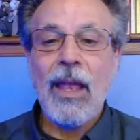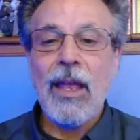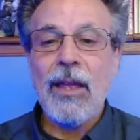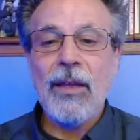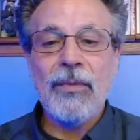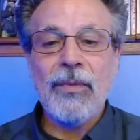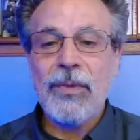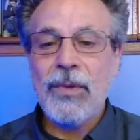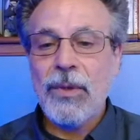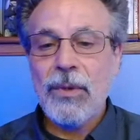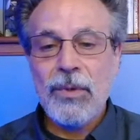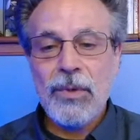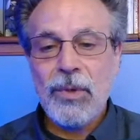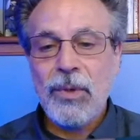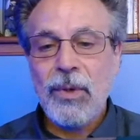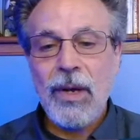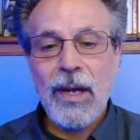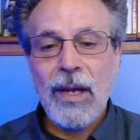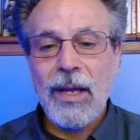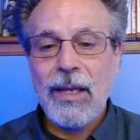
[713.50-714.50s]
if you
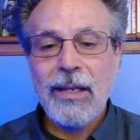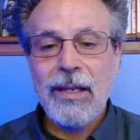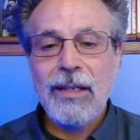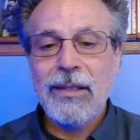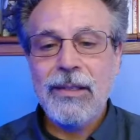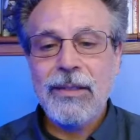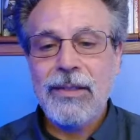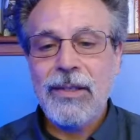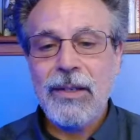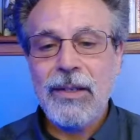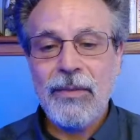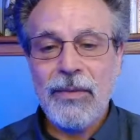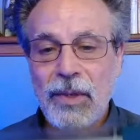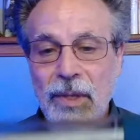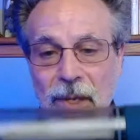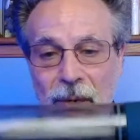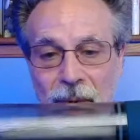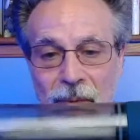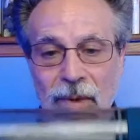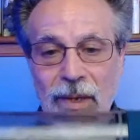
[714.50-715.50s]
try it if
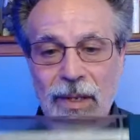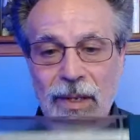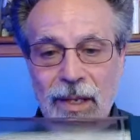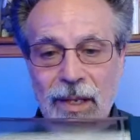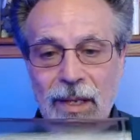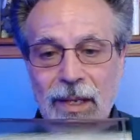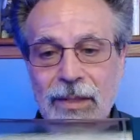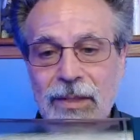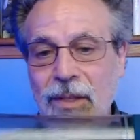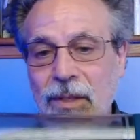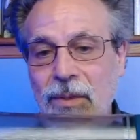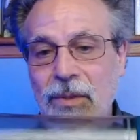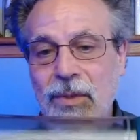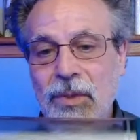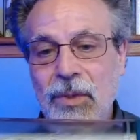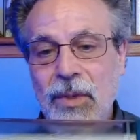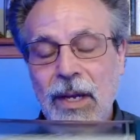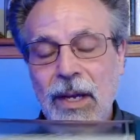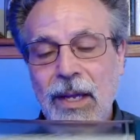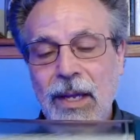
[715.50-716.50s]
you get one of these and you
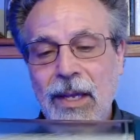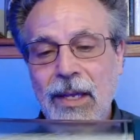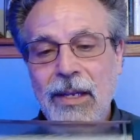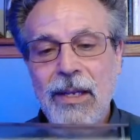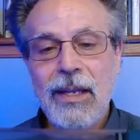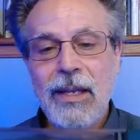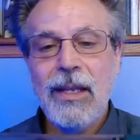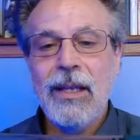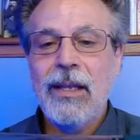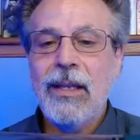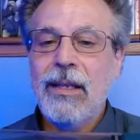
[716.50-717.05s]
try it,